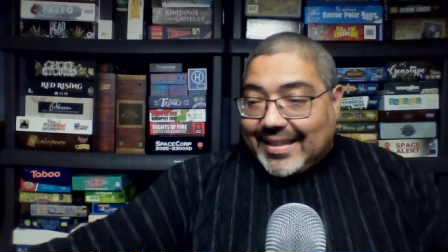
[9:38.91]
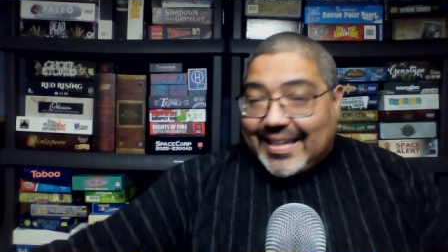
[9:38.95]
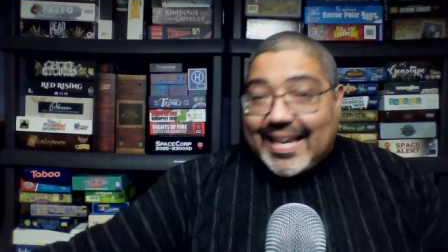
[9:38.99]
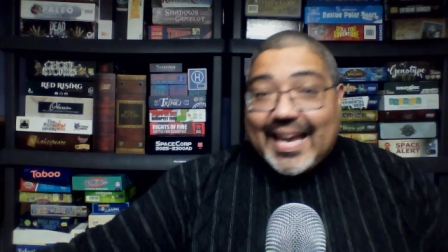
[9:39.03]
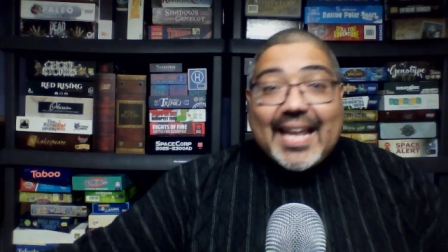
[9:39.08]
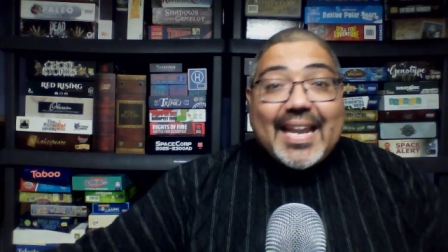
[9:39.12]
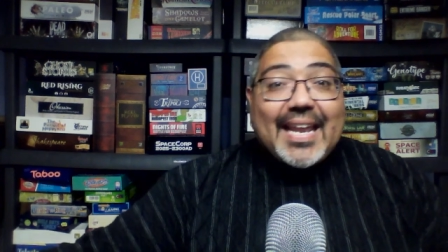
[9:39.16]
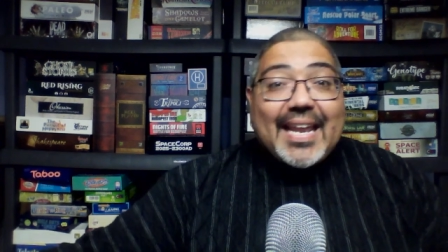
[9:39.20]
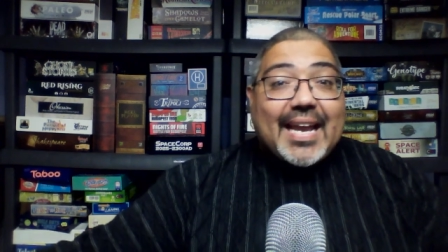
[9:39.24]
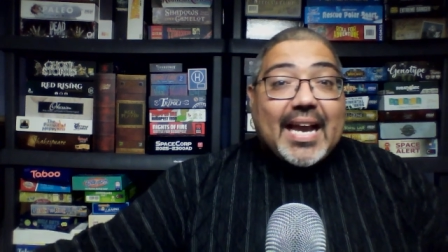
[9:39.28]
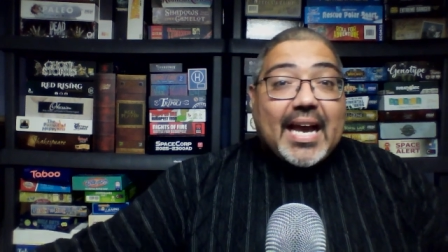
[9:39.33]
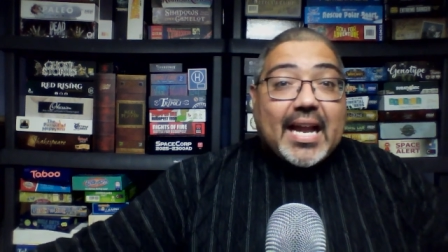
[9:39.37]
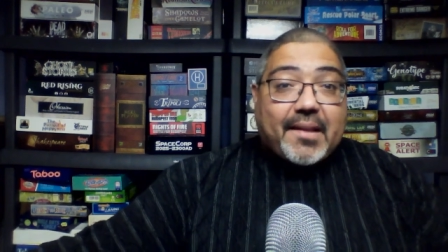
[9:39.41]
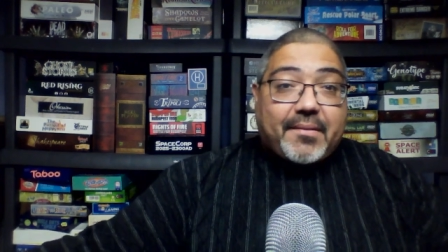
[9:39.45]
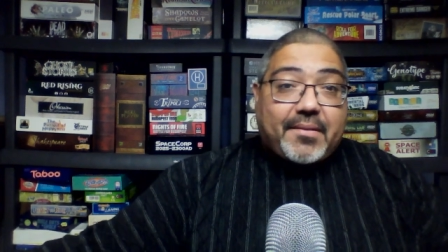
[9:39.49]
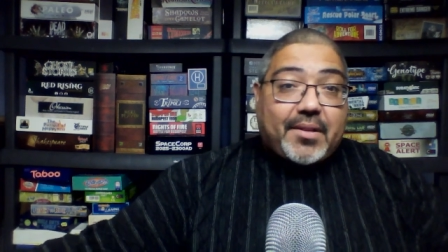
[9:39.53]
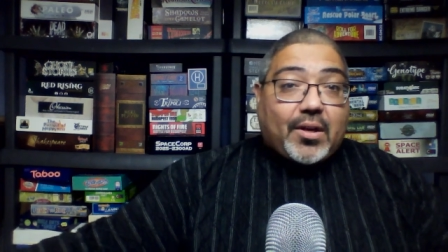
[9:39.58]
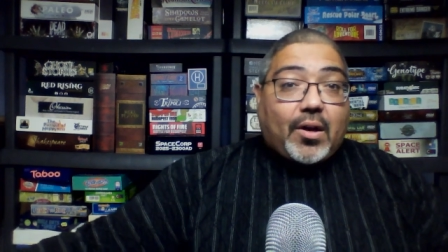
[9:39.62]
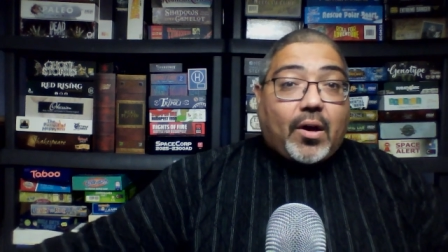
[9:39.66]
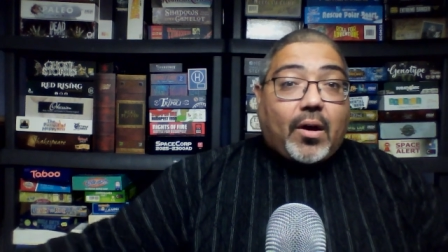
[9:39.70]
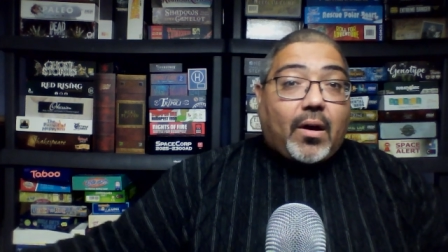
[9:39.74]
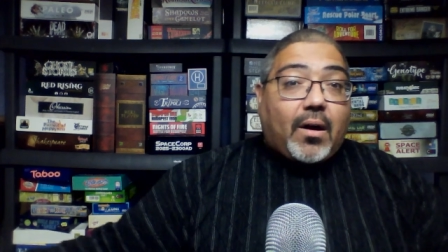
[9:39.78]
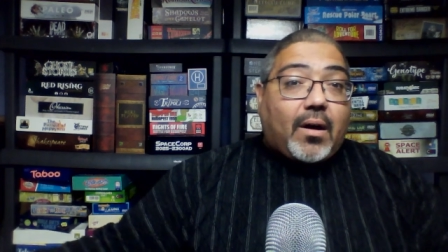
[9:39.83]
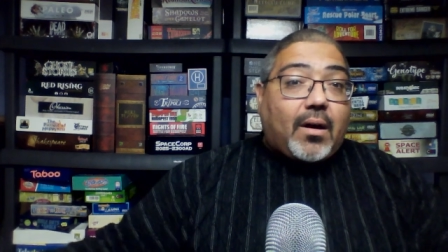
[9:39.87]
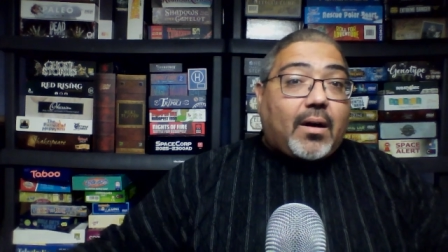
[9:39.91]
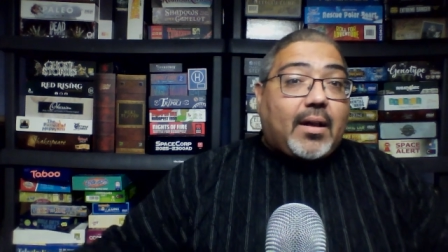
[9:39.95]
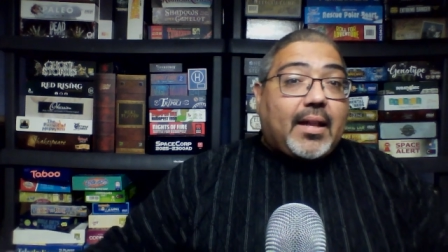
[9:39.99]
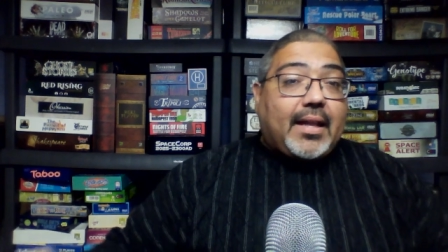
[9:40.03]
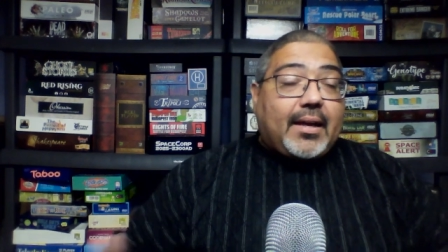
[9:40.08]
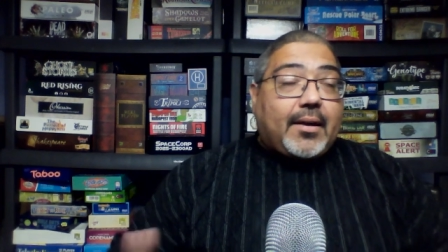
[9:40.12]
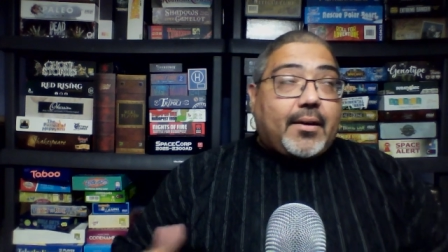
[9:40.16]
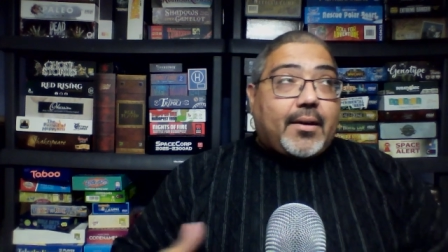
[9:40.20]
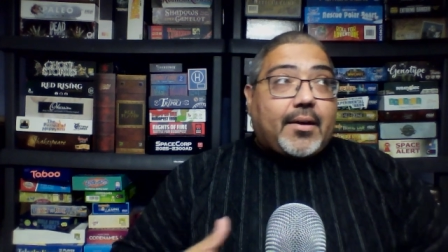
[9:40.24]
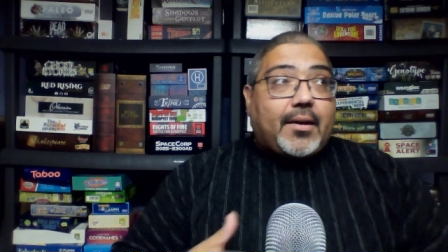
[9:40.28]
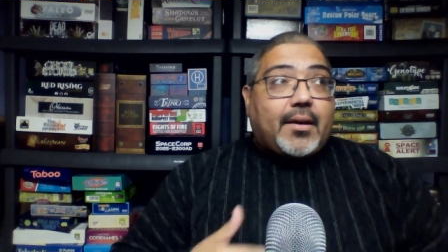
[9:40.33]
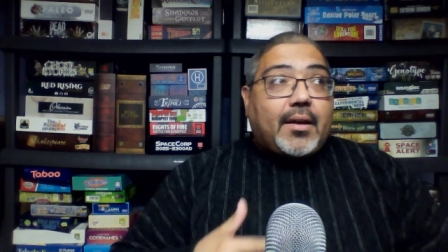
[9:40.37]
getting out of the call
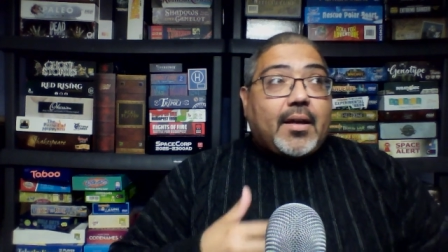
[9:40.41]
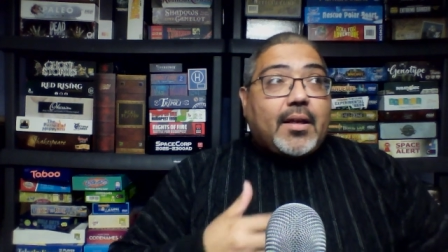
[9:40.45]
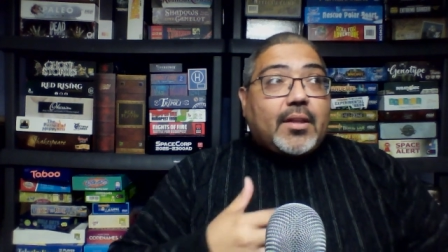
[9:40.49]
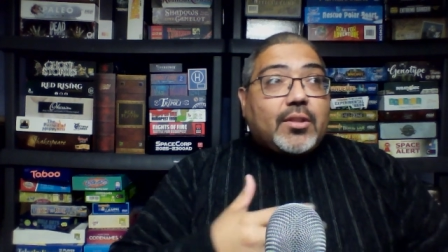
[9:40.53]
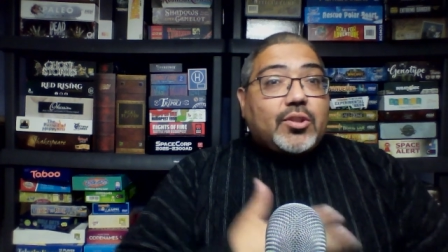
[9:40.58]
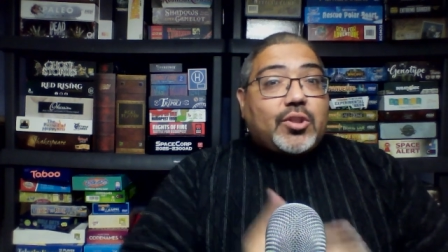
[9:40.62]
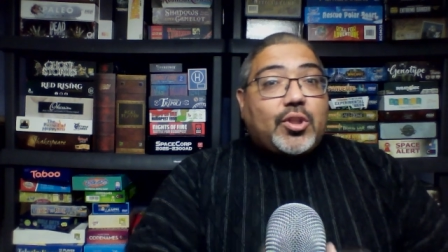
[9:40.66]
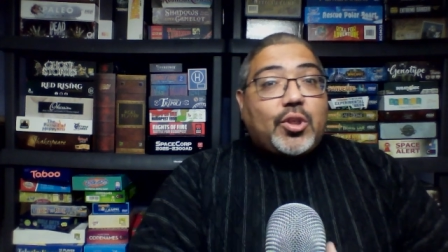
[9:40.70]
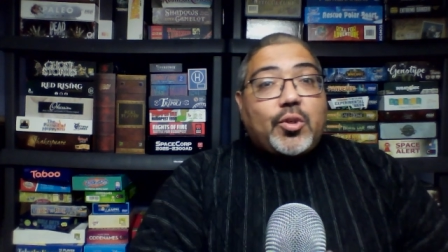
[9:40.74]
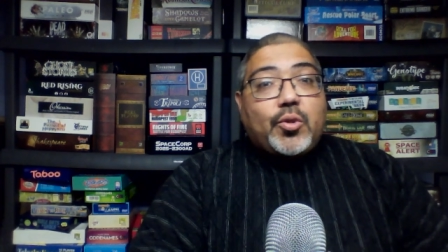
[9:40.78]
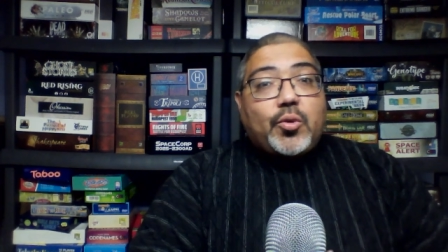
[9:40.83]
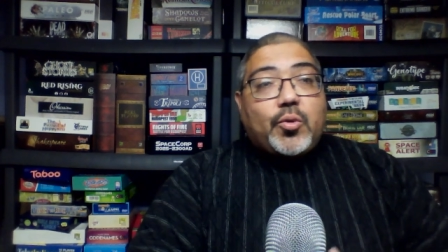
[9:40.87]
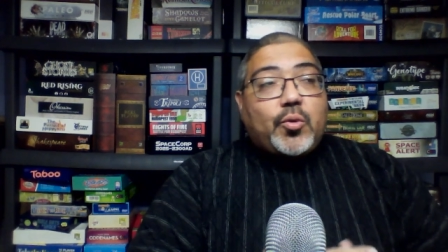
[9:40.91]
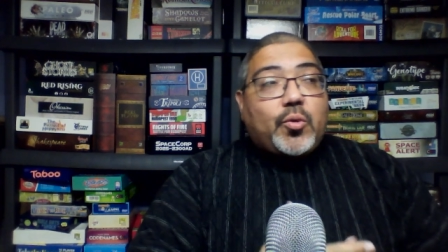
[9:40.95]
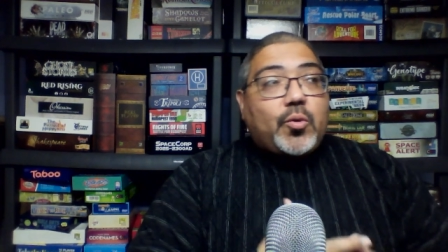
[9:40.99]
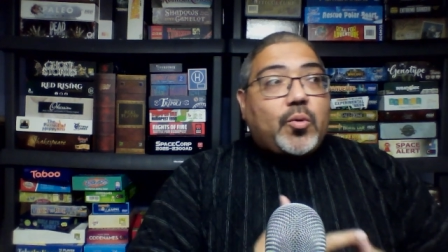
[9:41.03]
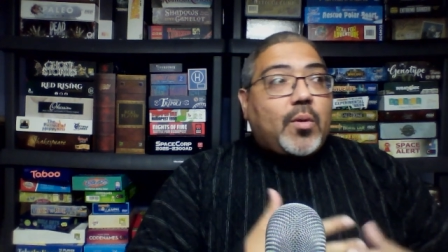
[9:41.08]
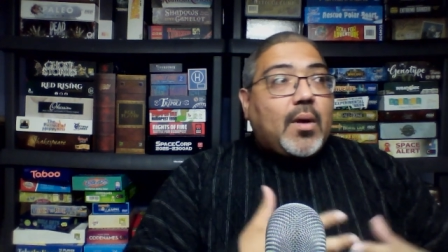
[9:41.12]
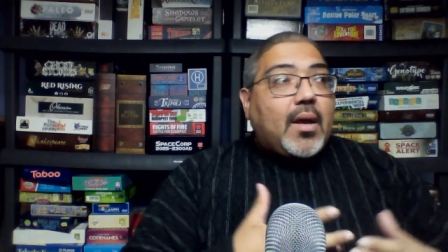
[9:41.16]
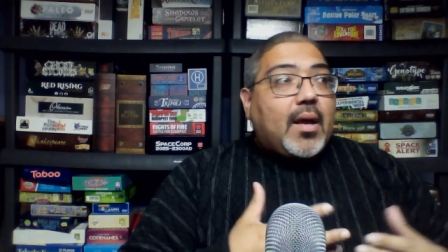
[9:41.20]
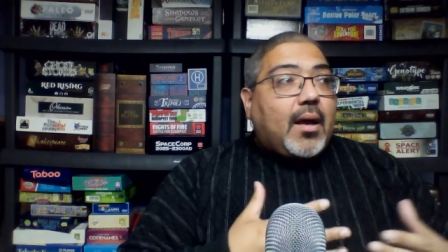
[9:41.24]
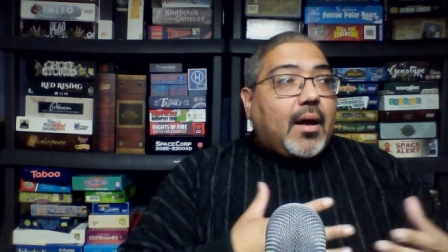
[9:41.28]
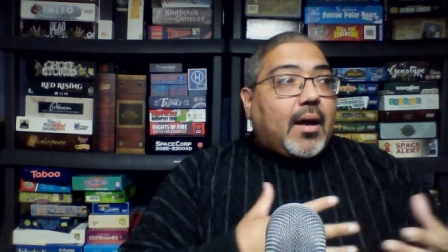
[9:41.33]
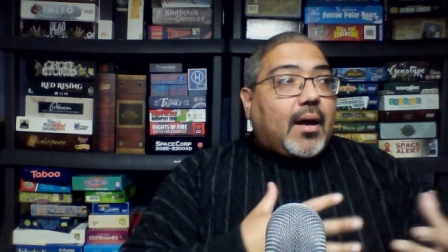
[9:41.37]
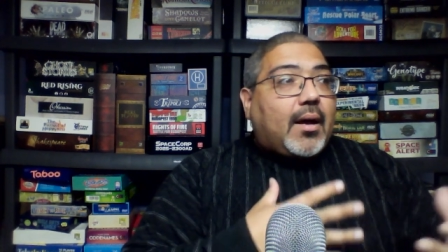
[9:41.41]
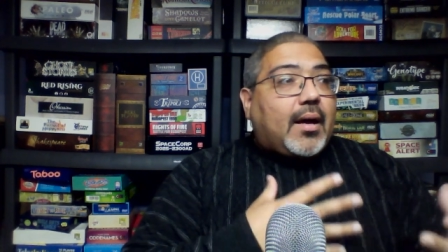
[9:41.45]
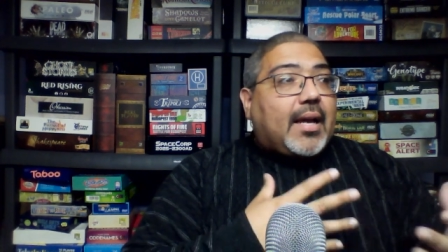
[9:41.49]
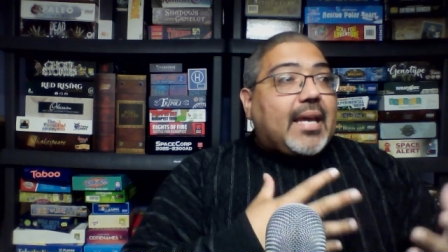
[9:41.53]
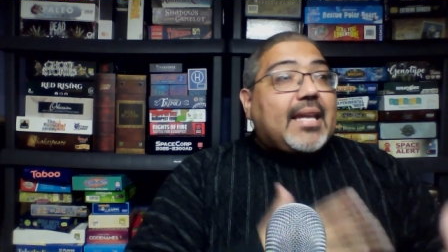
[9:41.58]
are two uh,